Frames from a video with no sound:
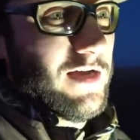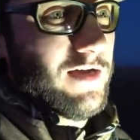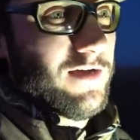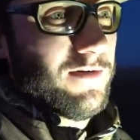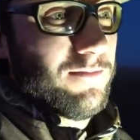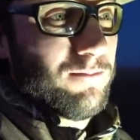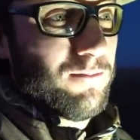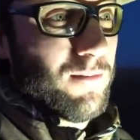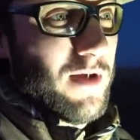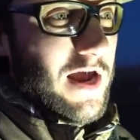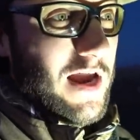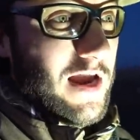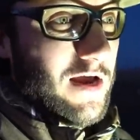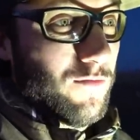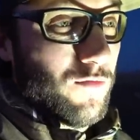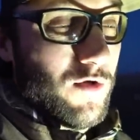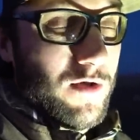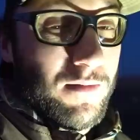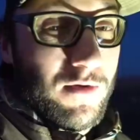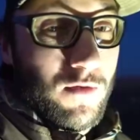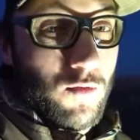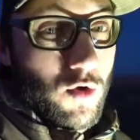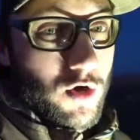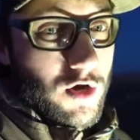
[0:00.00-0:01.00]
Man,
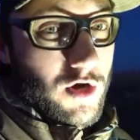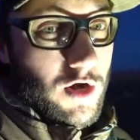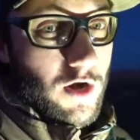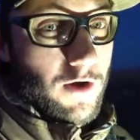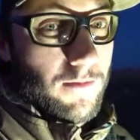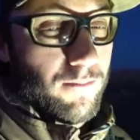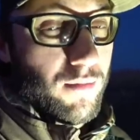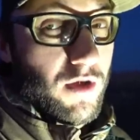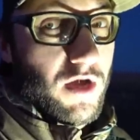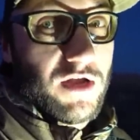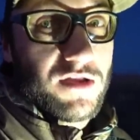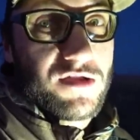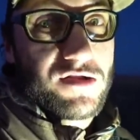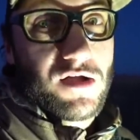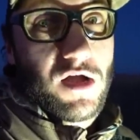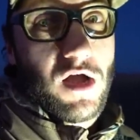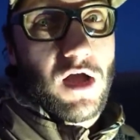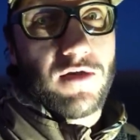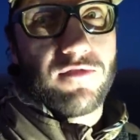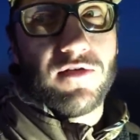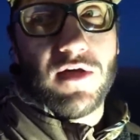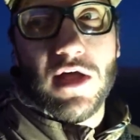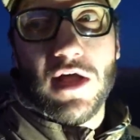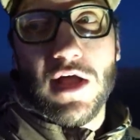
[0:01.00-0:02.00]
we've been working our butts
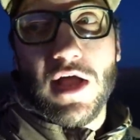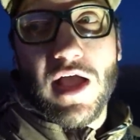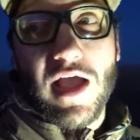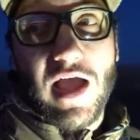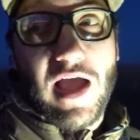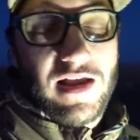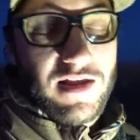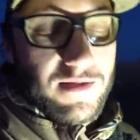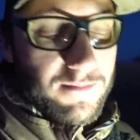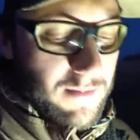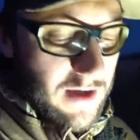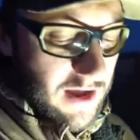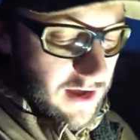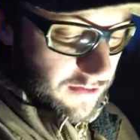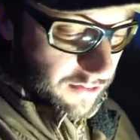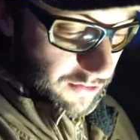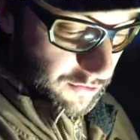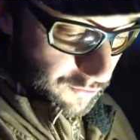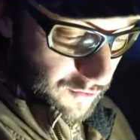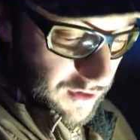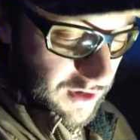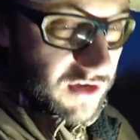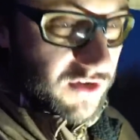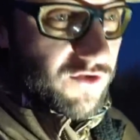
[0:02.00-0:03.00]
off. Had to make
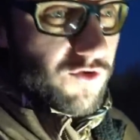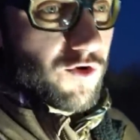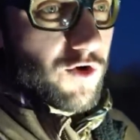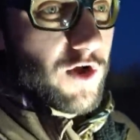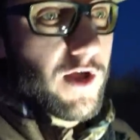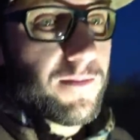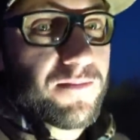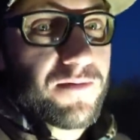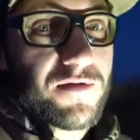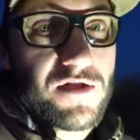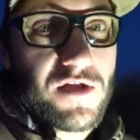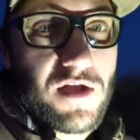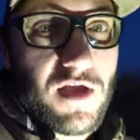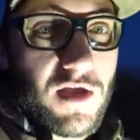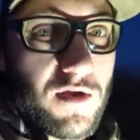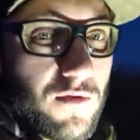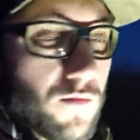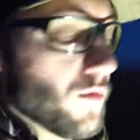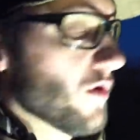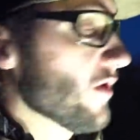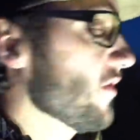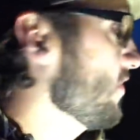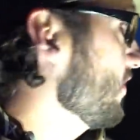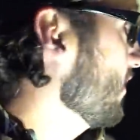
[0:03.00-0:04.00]
3 trips in with